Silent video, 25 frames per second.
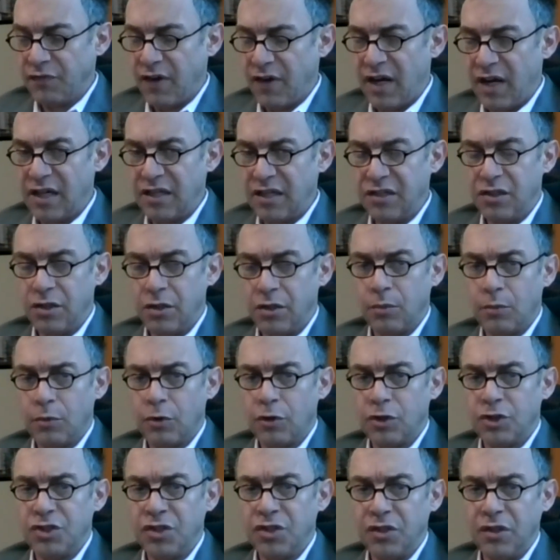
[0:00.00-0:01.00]
divides that
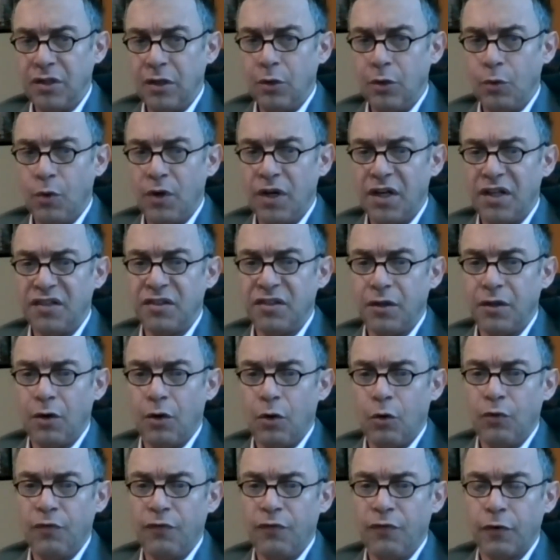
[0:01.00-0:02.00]
emerged in the
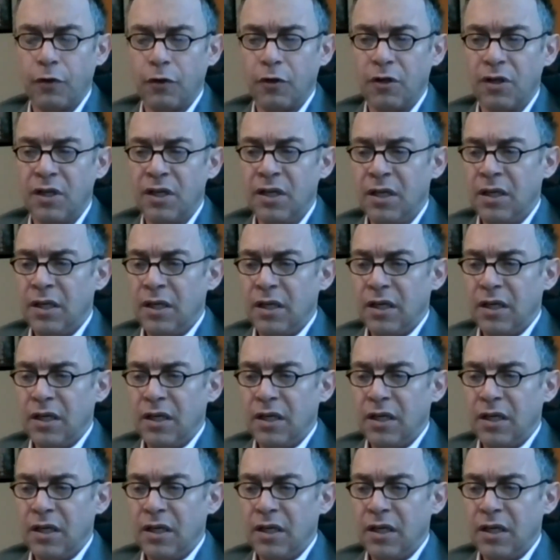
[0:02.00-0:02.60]
US over